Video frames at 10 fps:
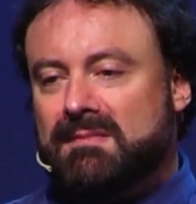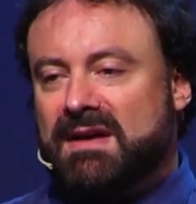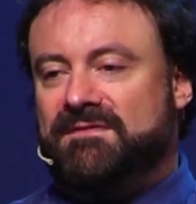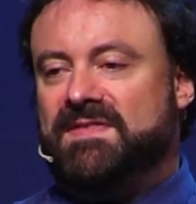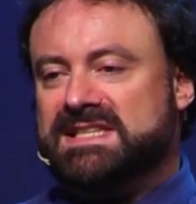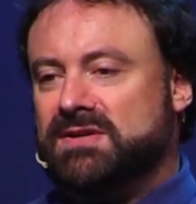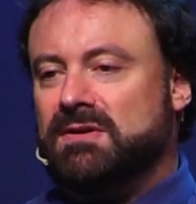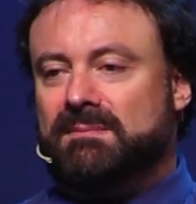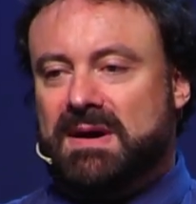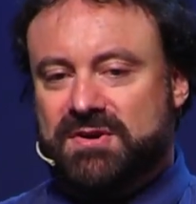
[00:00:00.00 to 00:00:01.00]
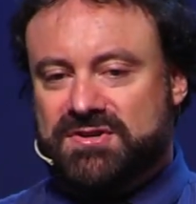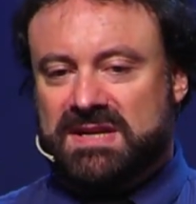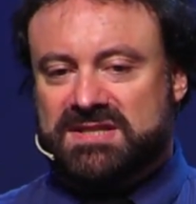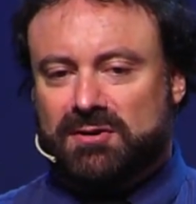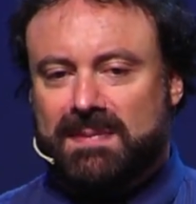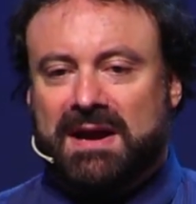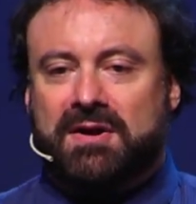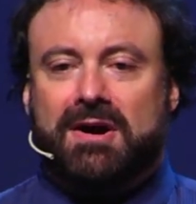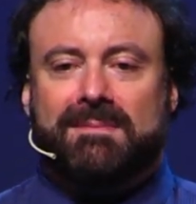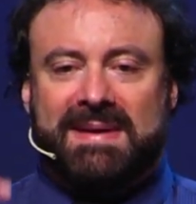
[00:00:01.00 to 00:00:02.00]
about physical motion. It's talking
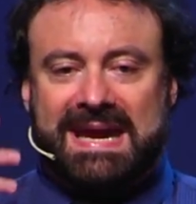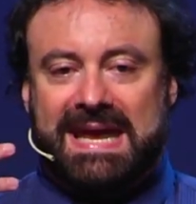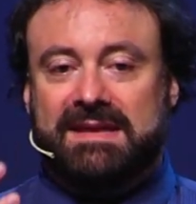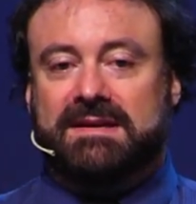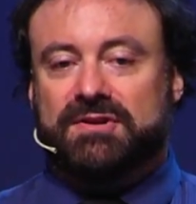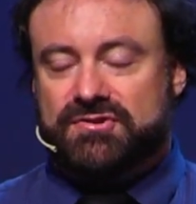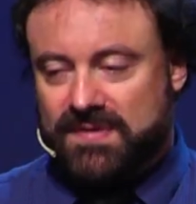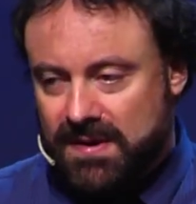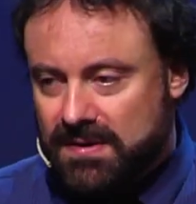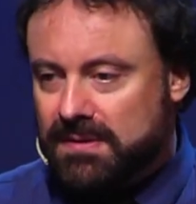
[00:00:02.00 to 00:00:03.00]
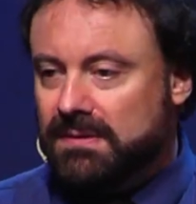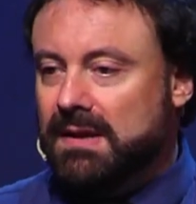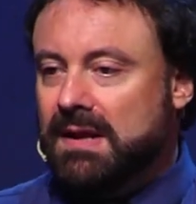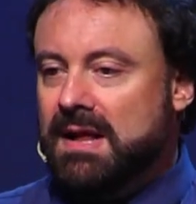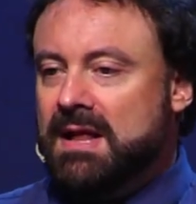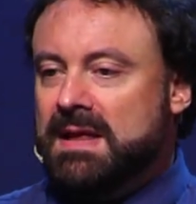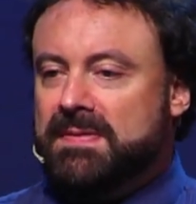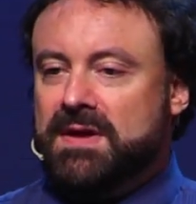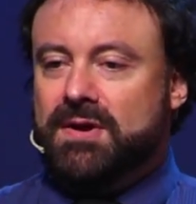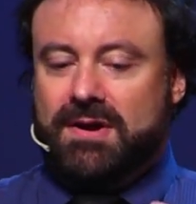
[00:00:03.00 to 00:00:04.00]
about God being in control. That
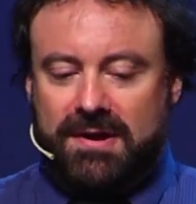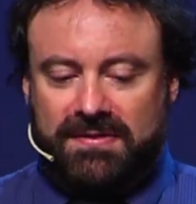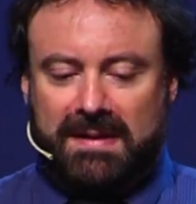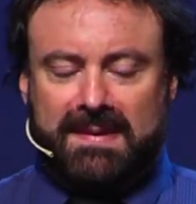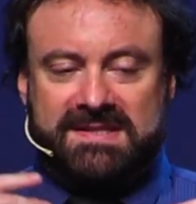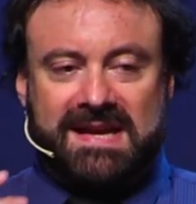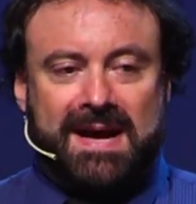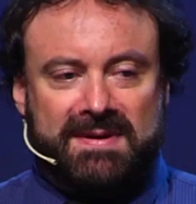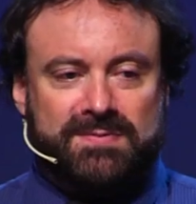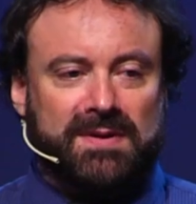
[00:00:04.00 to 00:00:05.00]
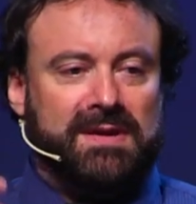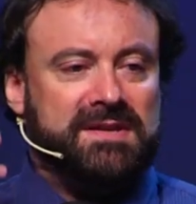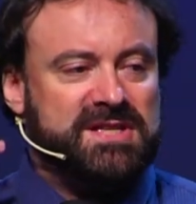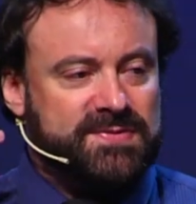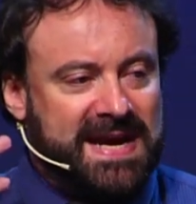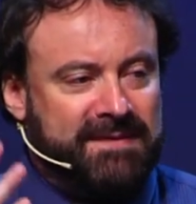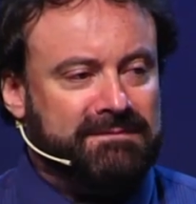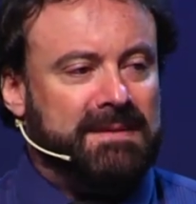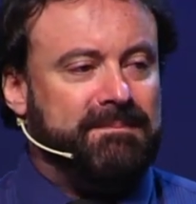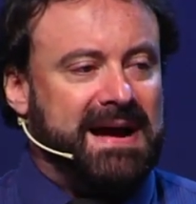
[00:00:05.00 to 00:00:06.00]
the earth and the psalmist will not stray
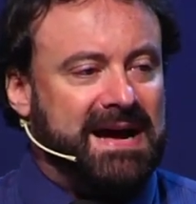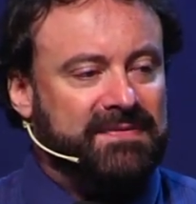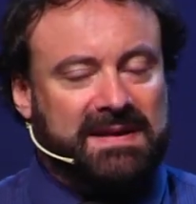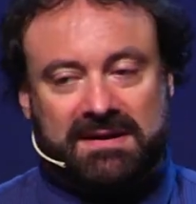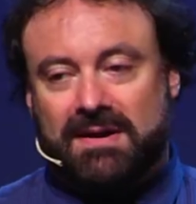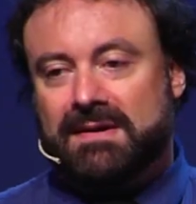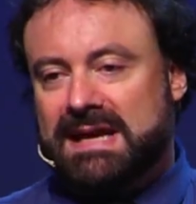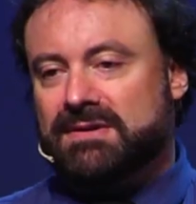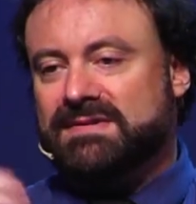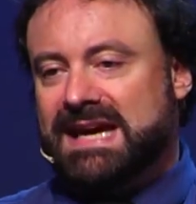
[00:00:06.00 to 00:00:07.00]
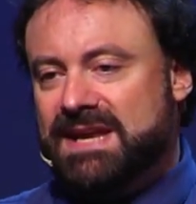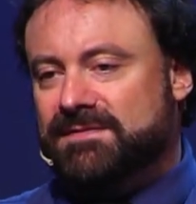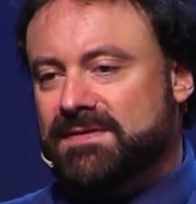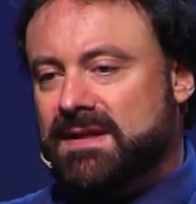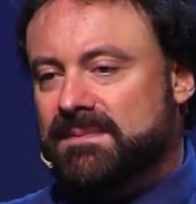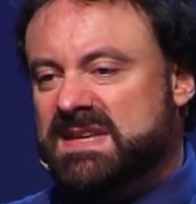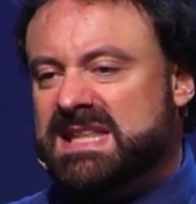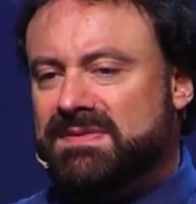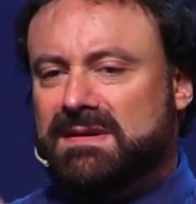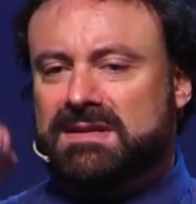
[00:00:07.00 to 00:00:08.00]
from the path that God had ordained for them. It's
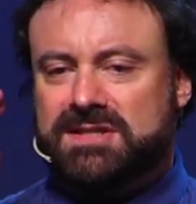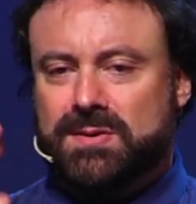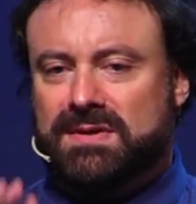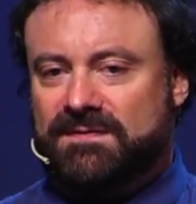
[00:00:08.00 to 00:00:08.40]
nothing to do with